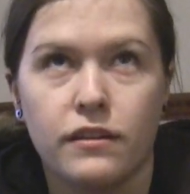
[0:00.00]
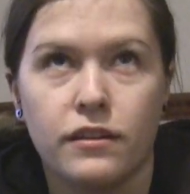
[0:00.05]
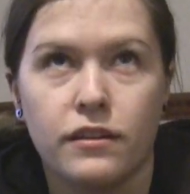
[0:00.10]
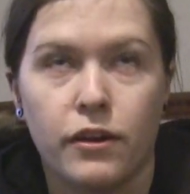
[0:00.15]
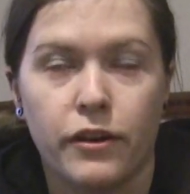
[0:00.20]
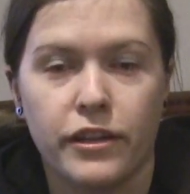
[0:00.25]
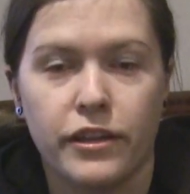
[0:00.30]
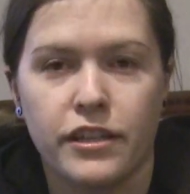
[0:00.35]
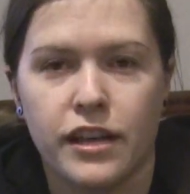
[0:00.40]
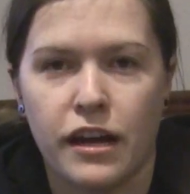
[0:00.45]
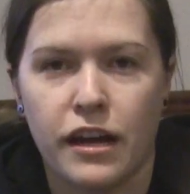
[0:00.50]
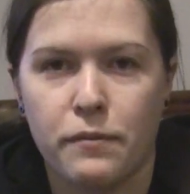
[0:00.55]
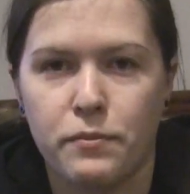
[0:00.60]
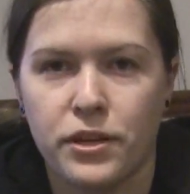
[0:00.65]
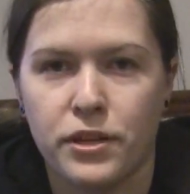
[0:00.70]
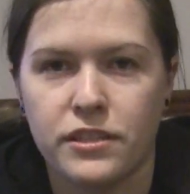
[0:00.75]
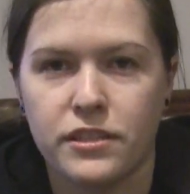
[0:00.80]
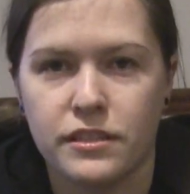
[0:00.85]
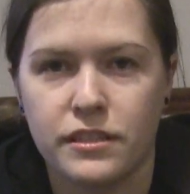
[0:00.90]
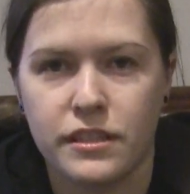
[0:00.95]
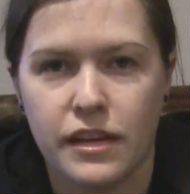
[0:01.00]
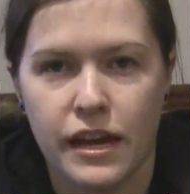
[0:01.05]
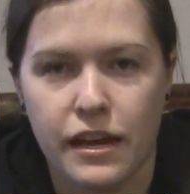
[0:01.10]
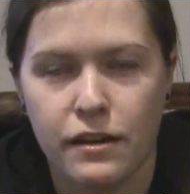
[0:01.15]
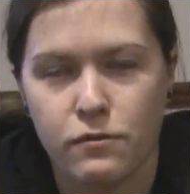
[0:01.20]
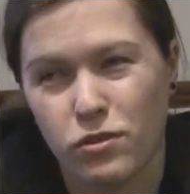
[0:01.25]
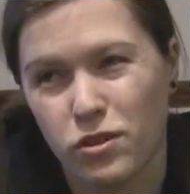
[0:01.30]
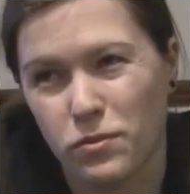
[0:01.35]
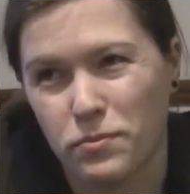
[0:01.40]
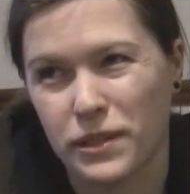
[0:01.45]
going to kind of present
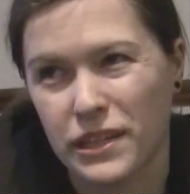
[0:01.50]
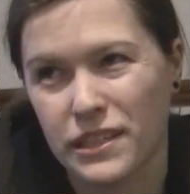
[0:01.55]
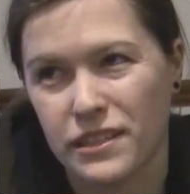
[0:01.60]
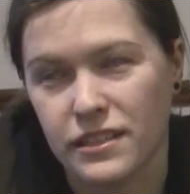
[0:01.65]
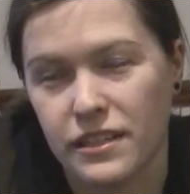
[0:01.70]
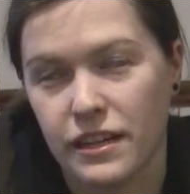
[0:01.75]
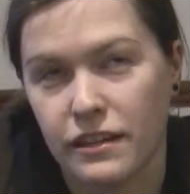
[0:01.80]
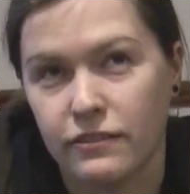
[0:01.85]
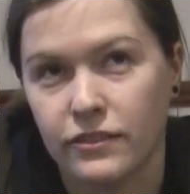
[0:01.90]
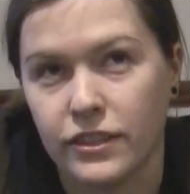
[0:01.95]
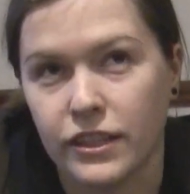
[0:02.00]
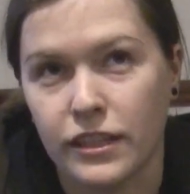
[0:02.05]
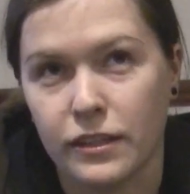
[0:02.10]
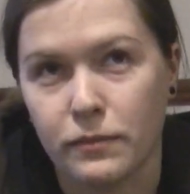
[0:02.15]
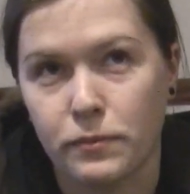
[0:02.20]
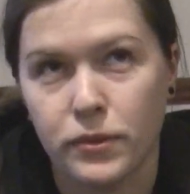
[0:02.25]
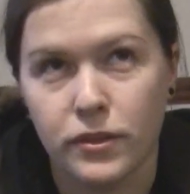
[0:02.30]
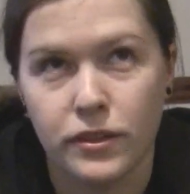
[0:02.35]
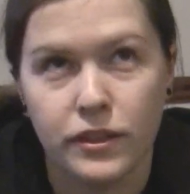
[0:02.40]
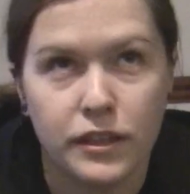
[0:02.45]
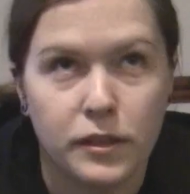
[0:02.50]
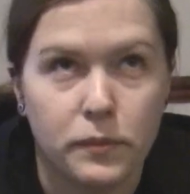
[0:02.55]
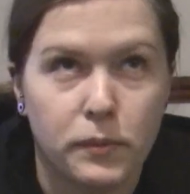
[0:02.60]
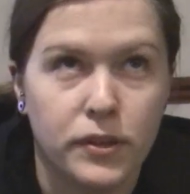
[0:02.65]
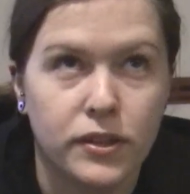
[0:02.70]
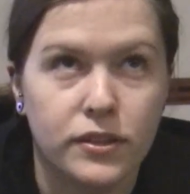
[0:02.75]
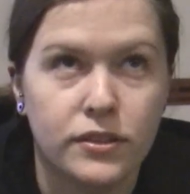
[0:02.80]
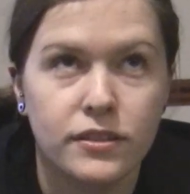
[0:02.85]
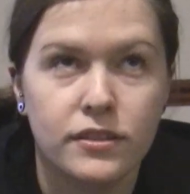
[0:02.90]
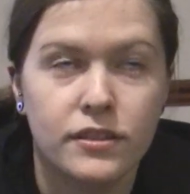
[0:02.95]
day, well not present day really, but in the
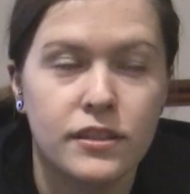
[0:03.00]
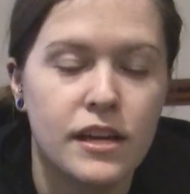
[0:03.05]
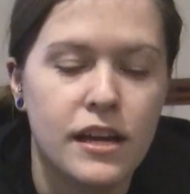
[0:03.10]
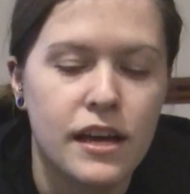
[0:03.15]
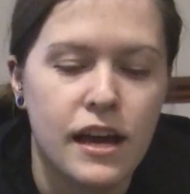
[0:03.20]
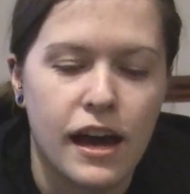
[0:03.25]
past,